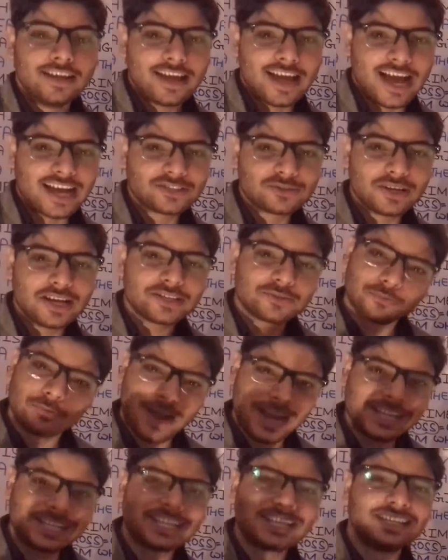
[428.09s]
As well as
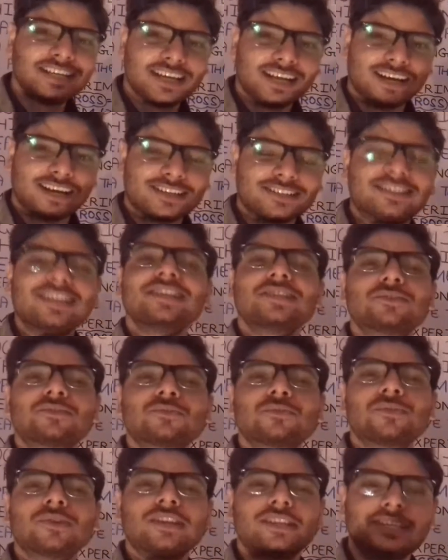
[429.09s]
white in color.
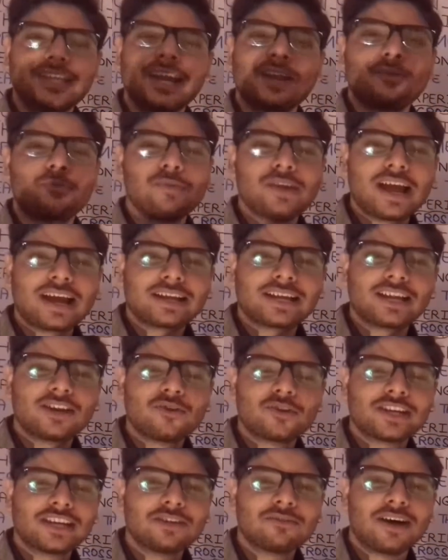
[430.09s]
Thus here we are
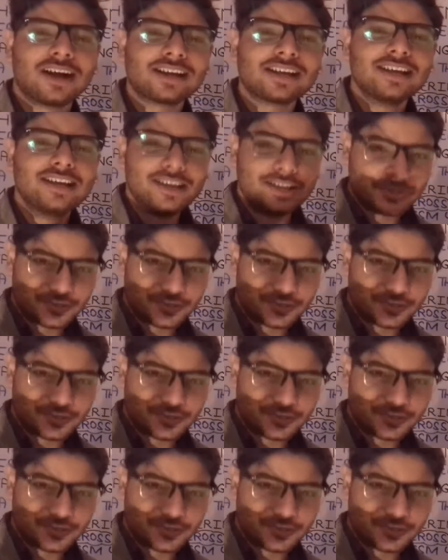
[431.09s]
denoting what?